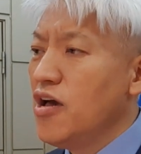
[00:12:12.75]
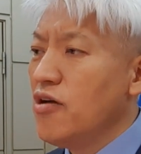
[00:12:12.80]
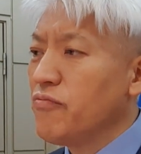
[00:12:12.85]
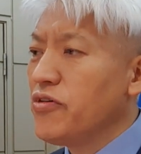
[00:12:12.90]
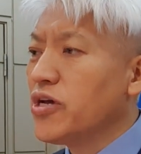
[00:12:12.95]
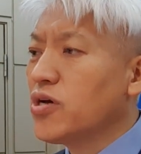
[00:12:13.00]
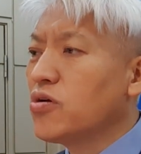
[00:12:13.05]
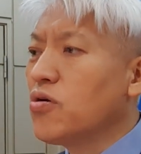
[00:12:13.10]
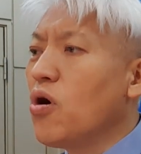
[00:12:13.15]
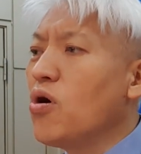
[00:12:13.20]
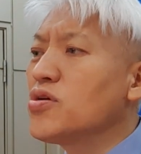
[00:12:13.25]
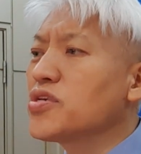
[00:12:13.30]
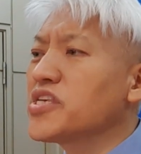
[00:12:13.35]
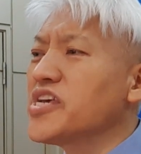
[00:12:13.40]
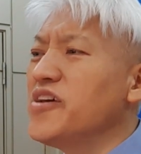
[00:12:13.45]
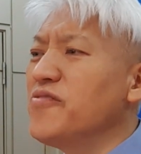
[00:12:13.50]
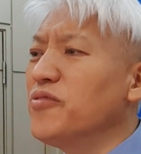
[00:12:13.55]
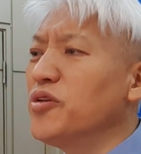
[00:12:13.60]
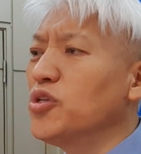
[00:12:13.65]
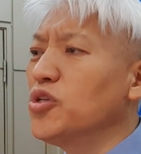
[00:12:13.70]
Because
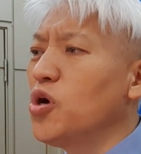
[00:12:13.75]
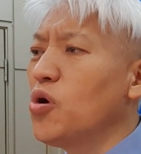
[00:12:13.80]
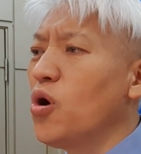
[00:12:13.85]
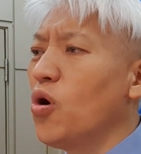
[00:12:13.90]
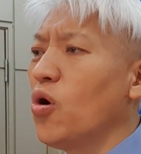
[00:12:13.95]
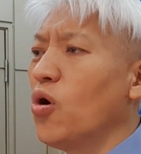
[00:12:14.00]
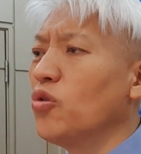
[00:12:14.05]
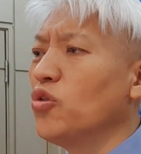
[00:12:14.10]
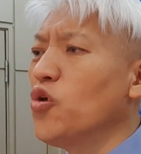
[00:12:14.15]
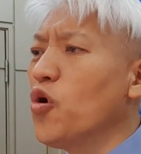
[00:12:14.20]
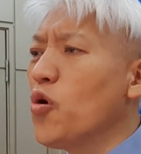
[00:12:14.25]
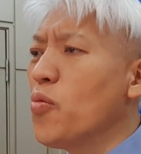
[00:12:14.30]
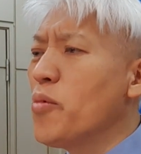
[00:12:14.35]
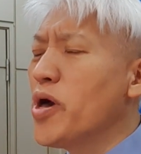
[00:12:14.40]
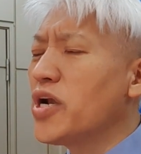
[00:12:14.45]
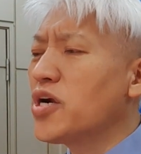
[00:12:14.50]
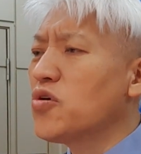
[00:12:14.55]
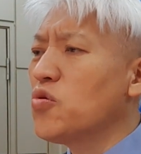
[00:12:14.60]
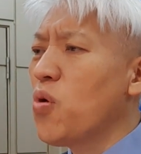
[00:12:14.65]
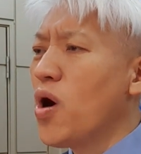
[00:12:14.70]
even though, no
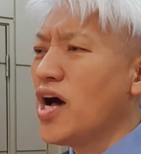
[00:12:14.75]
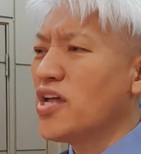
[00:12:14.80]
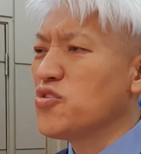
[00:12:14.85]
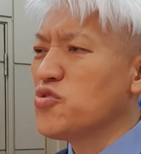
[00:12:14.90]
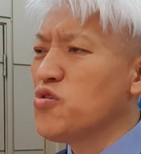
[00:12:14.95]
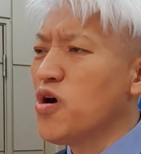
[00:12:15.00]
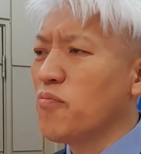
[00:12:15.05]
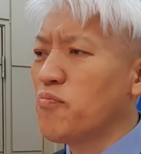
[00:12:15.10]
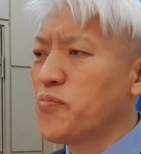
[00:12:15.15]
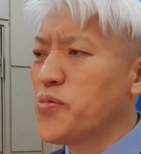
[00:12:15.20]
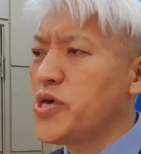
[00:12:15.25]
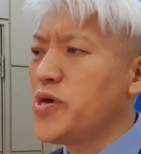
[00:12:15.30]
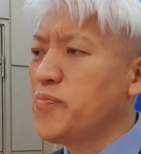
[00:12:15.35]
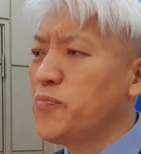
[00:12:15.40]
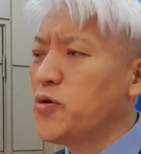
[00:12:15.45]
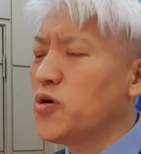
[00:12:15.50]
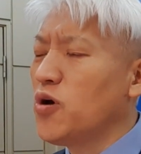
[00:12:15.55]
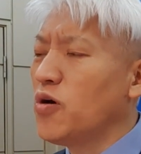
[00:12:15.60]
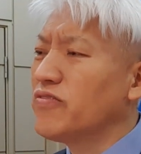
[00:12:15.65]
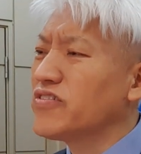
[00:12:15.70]
matter what, you are
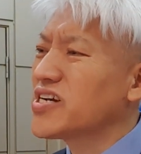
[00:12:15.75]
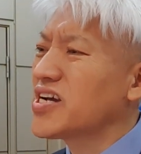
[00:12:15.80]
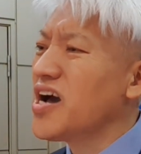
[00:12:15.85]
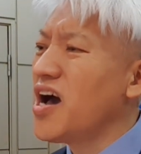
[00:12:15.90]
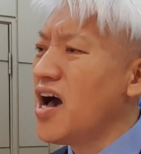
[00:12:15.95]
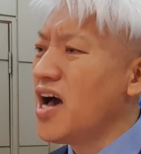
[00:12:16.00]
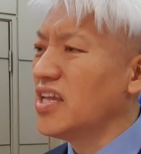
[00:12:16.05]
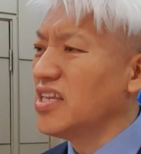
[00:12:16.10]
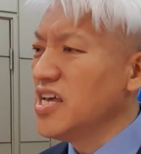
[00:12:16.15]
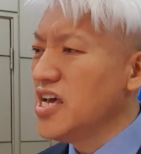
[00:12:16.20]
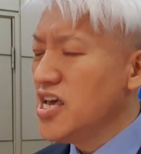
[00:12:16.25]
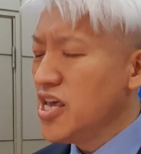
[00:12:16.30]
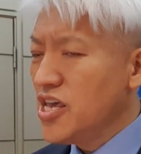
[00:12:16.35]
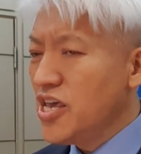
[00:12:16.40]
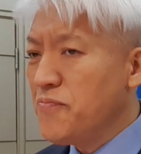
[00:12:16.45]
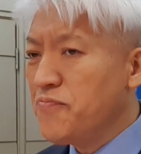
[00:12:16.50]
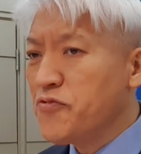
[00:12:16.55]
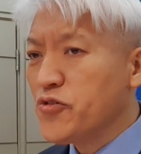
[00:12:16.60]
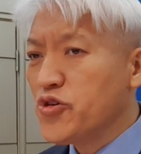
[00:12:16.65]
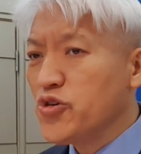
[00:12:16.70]
people of God.
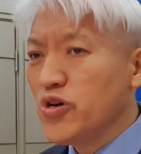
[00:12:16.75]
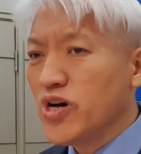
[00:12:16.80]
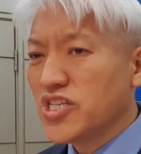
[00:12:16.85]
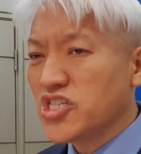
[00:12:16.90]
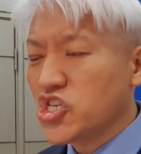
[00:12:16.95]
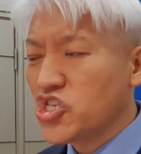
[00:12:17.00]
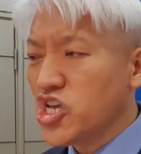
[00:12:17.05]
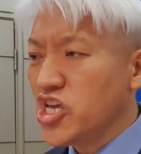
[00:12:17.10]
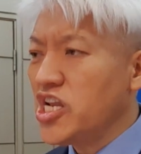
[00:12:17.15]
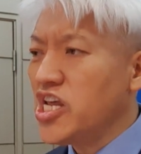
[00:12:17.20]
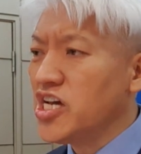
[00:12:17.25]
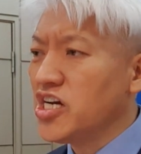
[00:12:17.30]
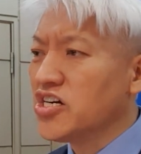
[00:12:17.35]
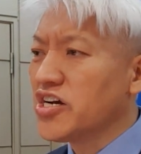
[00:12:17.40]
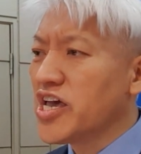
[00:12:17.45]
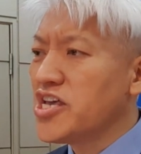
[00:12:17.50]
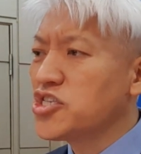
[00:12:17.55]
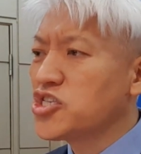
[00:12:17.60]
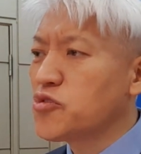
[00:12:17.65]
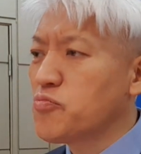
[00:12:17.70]
If you are sinning
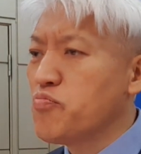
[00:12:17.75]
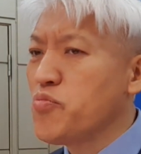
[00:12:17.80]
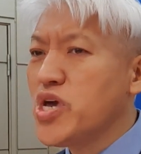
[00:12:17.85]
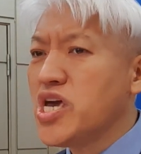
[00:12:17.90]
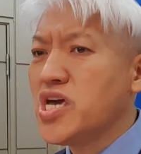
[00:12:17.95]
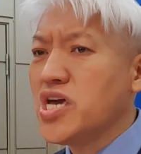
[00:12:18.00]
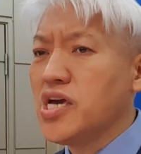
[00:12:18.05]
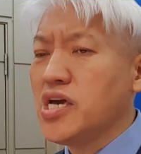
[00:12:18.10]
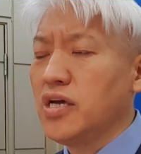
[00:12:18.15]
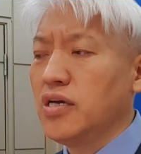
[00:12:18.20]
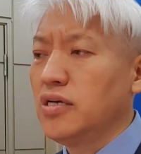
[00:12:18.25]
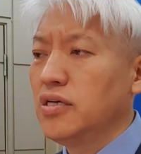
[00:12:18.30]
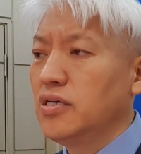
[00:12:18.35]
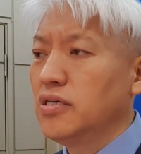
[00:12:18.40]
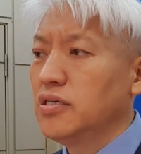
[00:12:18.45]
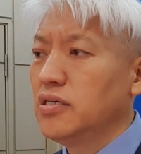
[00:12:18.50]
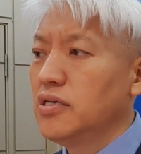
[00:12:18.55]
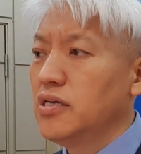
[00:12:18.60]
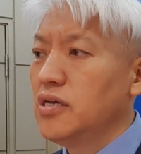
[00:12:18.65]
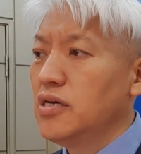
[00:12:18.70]
against me,
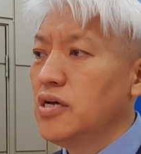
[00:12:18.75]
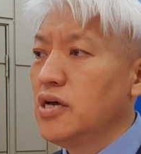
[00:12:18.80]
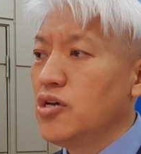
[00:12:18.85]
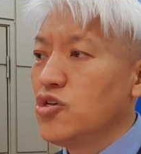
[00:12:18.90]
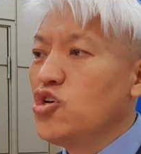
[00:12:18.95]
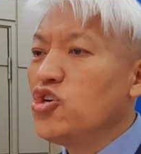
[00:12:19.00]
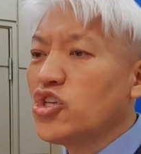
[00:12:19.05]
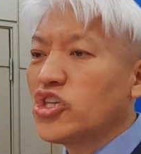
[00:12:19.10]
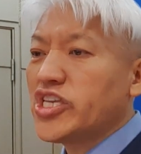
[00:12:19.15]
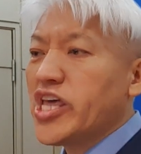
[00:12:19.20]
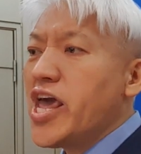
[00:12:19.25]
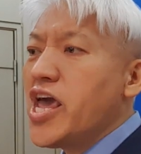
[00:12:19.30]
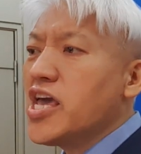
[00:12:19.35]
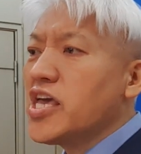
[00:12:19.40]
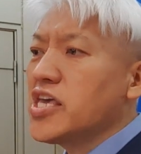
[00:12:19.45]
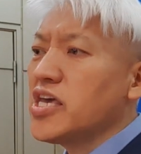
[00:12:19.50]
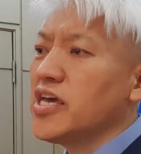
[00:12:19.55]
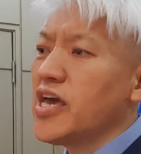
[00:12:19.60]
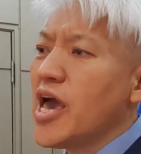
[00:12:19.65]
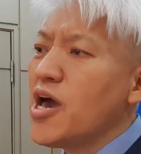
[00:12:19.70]
you're
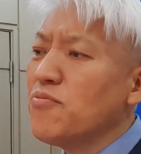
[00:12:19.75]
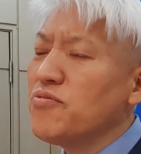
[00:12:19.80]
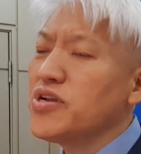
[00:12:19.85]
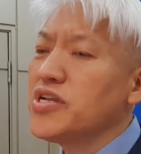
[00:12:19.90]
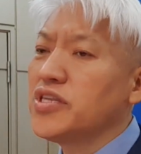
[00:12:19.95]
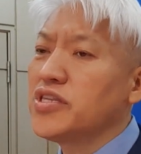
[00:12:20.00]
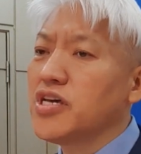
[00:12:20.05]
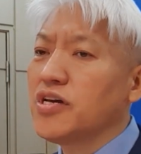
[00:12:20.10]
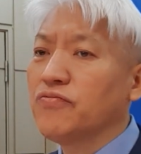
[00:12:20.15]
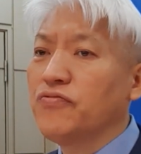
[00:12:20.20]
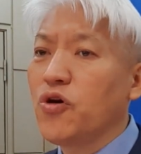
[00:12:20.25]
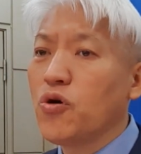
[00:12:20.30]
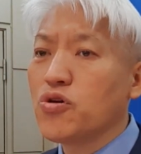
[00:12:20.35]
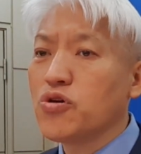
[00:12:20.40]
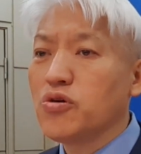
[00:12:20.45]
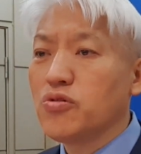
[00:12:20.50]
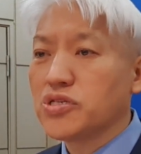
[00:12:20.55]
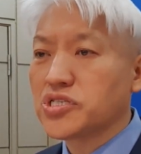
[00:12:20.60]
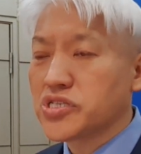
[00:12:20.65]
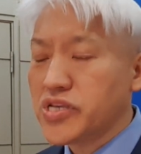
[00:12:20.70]
taking everything for
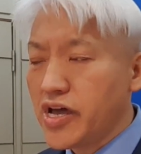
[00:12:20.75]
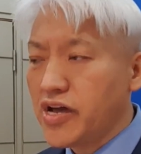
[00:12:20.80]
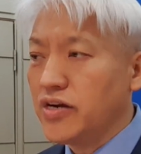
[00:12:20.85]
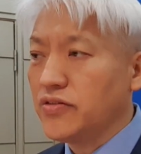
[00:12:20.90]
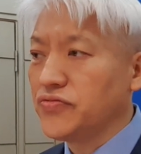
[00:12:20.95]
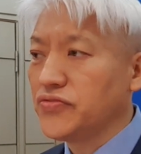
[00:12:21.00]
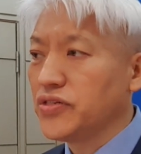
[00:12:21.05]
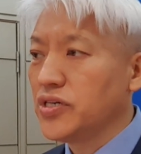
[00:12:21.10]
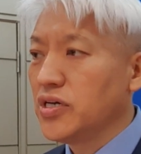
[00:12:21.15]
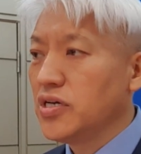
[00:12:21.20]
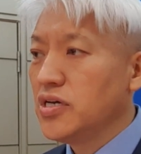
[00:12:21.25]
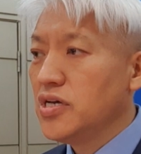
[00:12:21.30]
yourself.